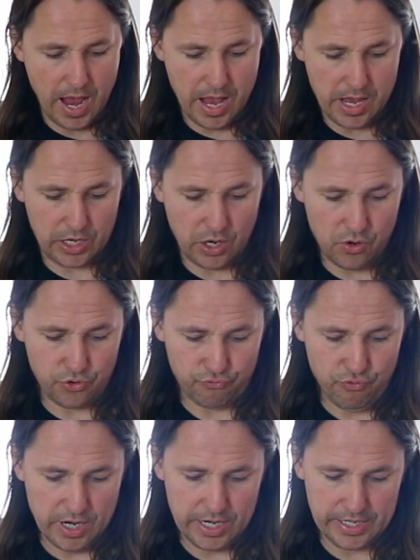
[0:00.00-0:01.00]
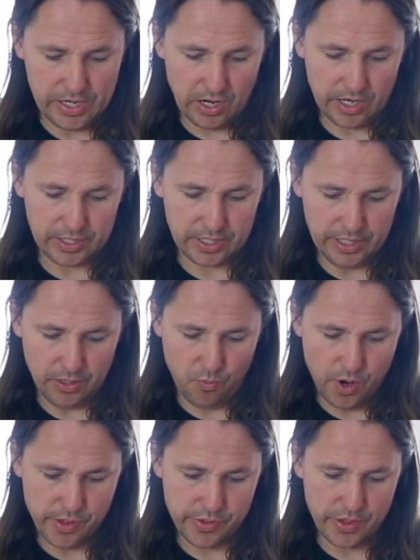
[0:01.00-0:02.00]
It goes really nicely
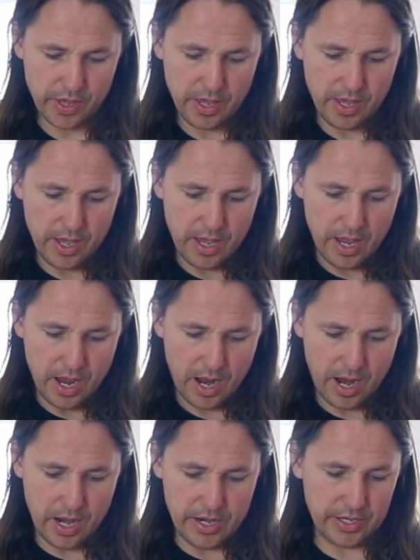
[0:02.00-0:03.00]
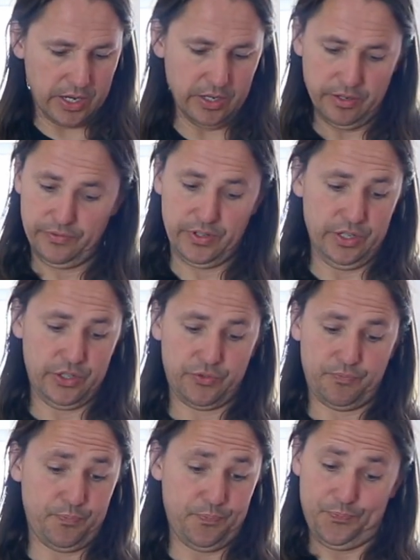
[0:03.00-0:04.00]
with any kind of
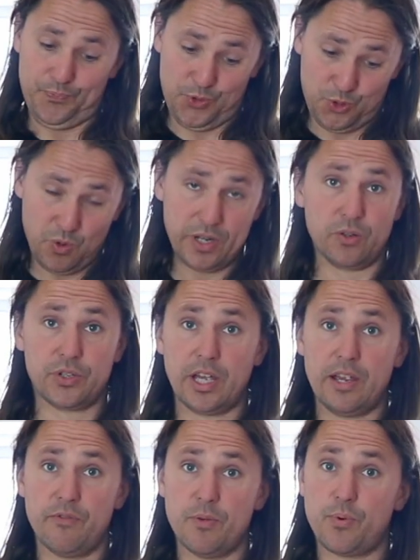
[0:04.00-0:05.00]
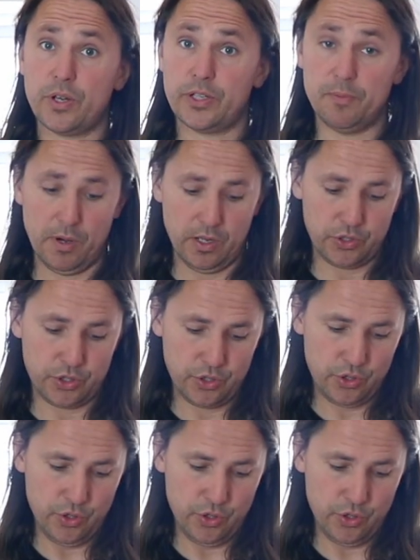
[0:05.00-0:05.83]
dish, sweet or savoury pretty much.